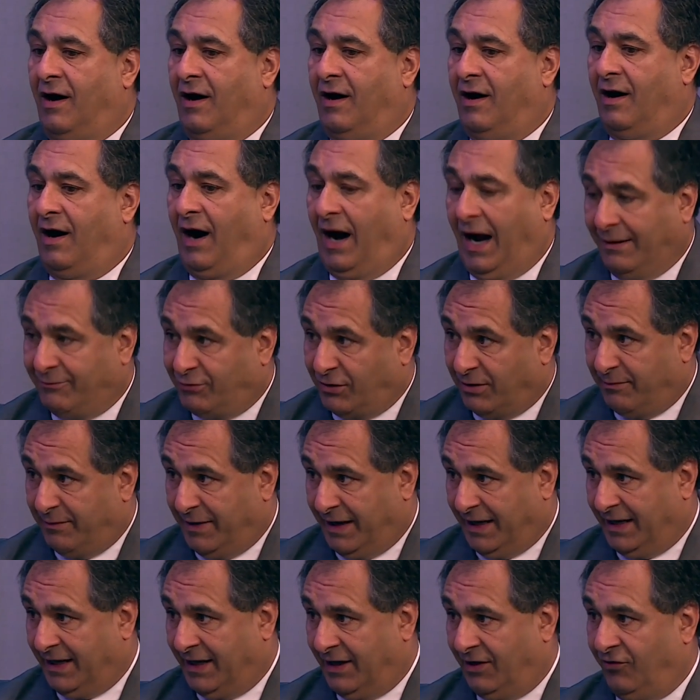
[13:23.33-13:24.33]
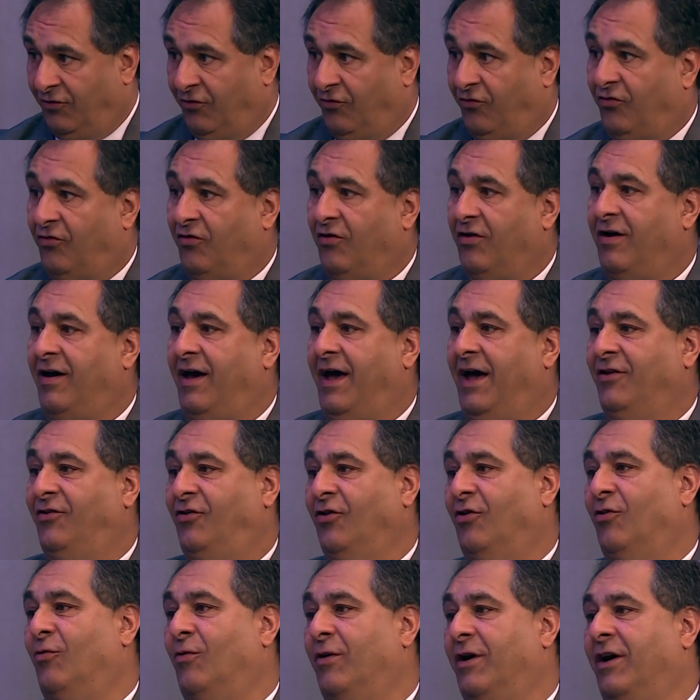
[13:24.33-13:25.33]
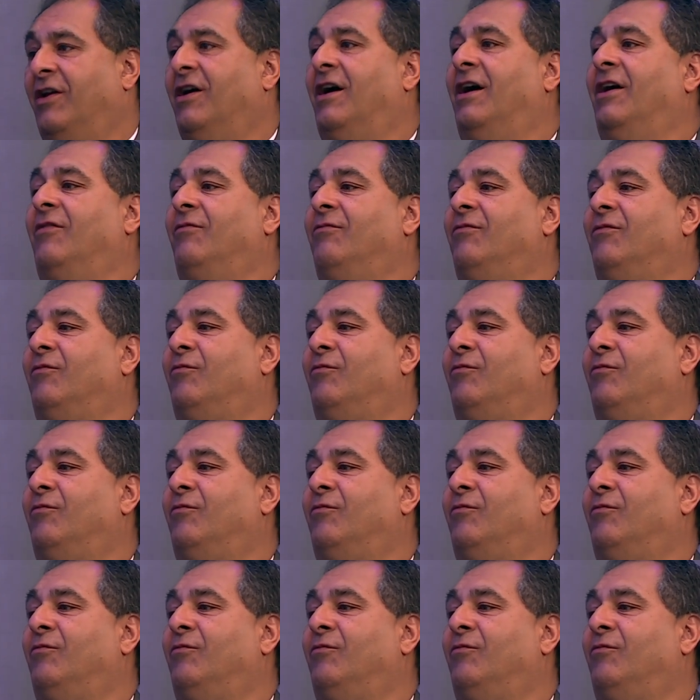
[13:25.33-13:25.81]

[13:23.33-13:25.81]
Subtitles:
hybrid meetings and do it where you're not